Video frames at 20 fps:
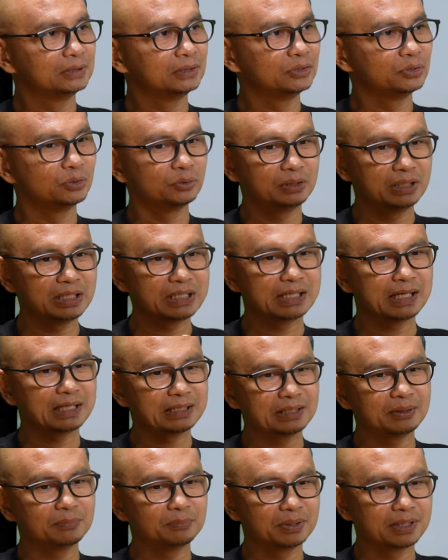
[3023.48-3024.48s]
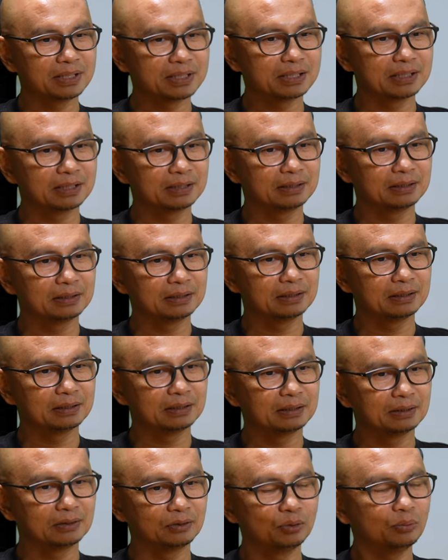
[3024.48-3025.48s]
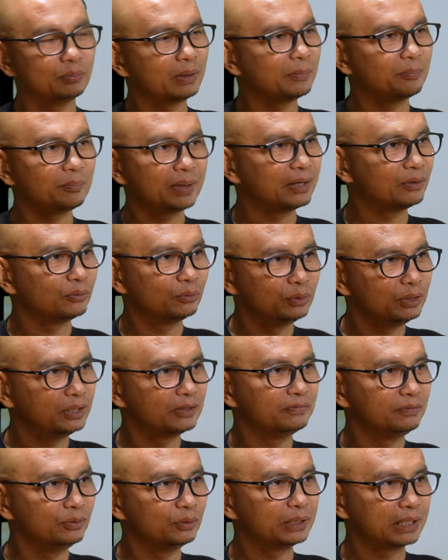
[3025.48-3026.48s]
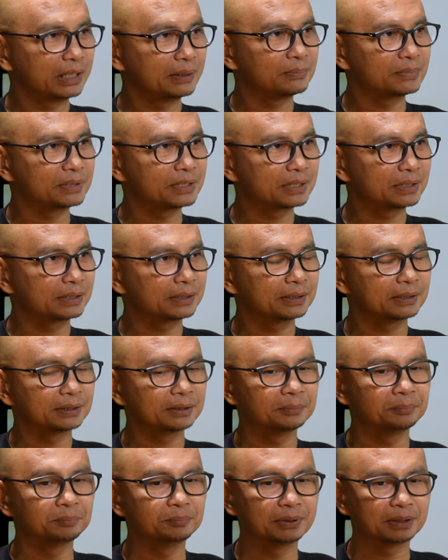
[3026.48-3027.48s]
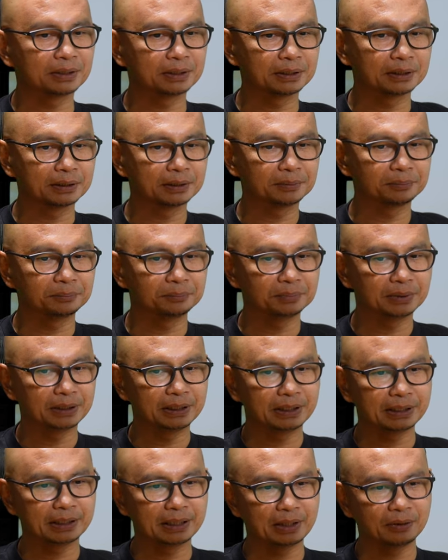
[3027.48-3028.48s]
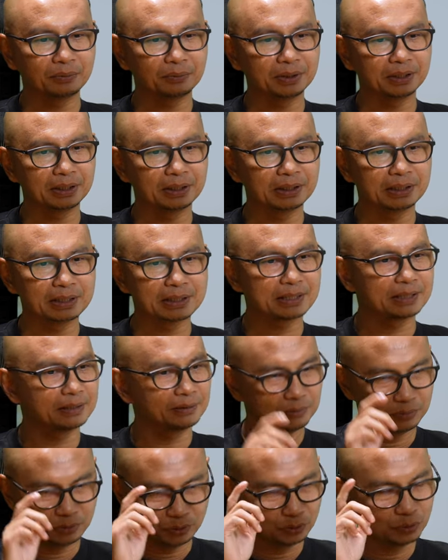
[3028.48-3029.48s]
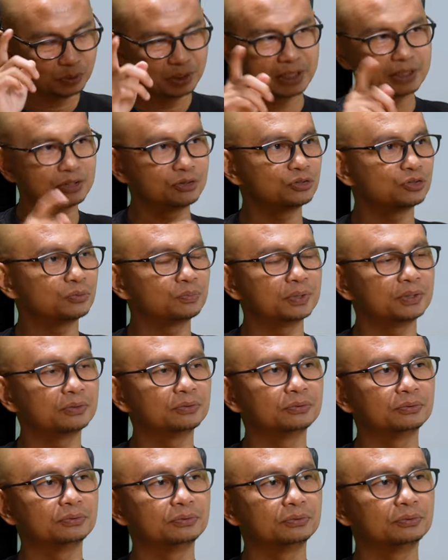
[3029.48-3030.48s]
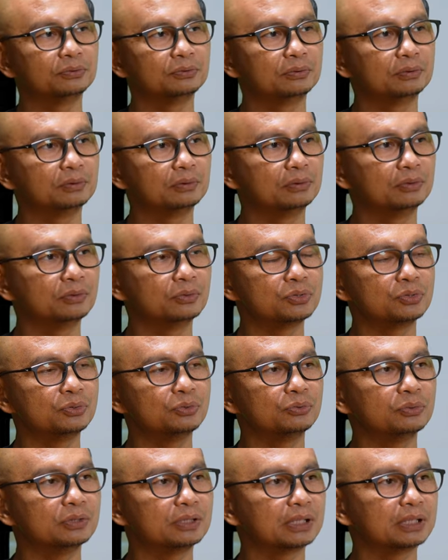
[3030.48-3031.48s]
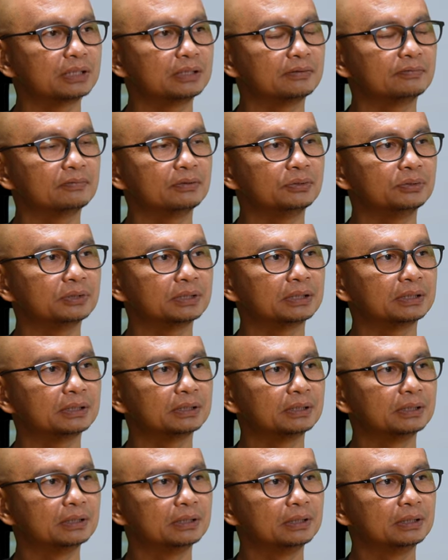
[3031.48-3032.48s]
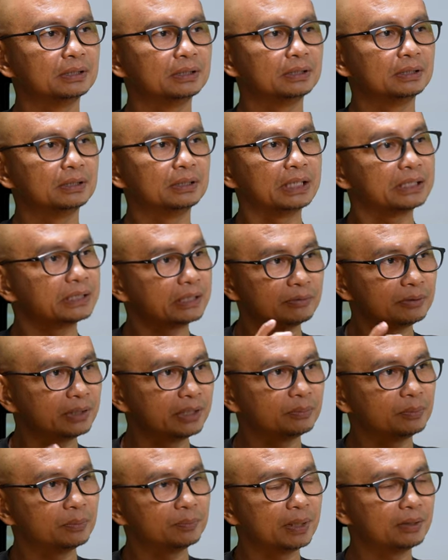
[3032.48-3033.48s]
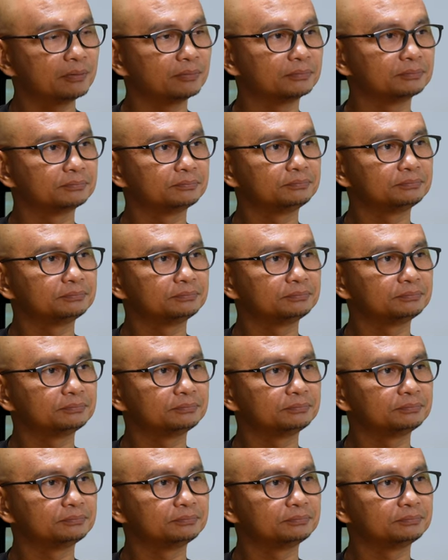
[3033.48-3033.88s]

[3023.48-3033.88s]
So this lighting person, whom I met only a few times um, um, in Langkawi, and they said, you guys should speak to those dudes at Revolution. That's how it came about.